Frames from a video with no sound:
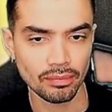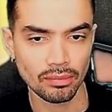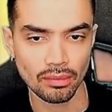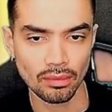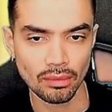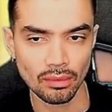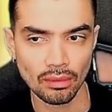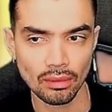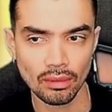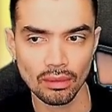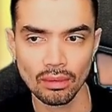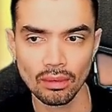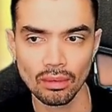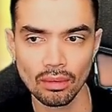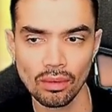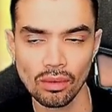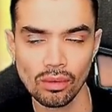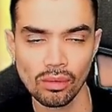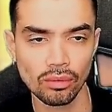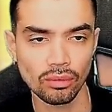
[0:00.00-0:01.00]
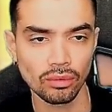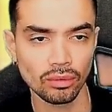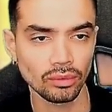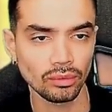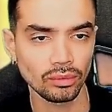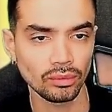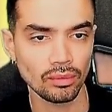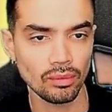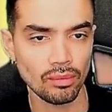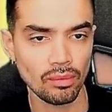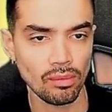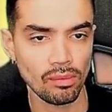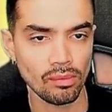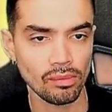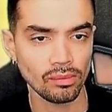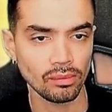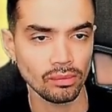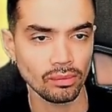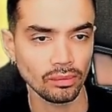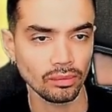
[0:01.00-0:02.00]

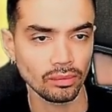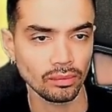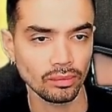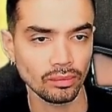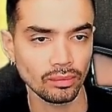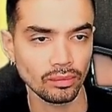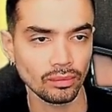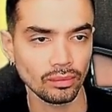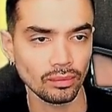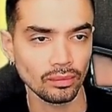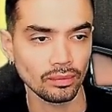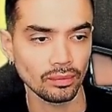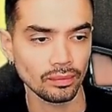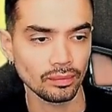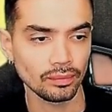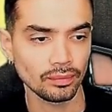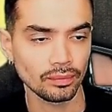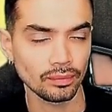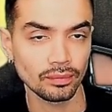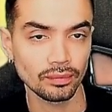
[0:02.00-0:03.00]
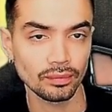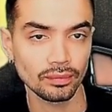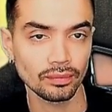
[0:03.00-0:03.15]
No one is speaking in this clip.